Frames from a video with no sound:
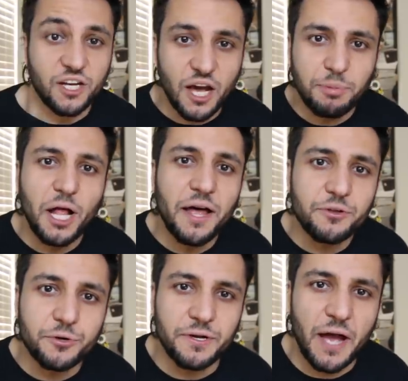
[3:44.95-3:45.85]
A couple
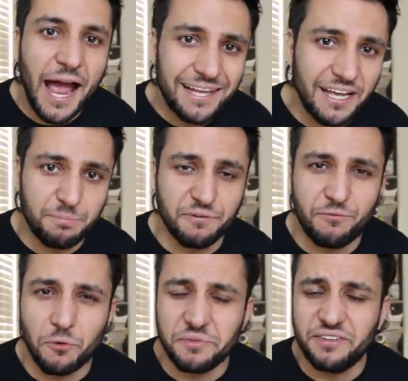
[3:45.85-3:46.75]
other highlight
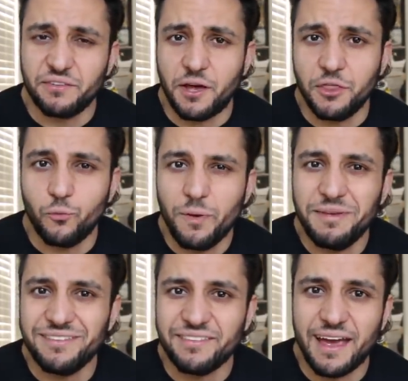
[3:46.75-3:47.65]
performances on the
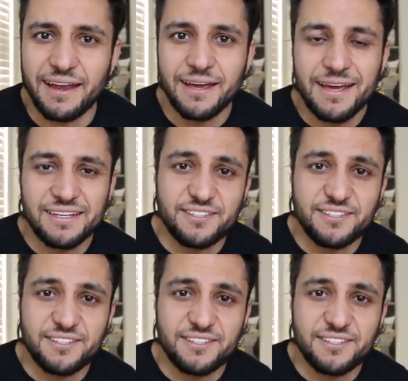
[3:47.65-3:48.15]
women's side.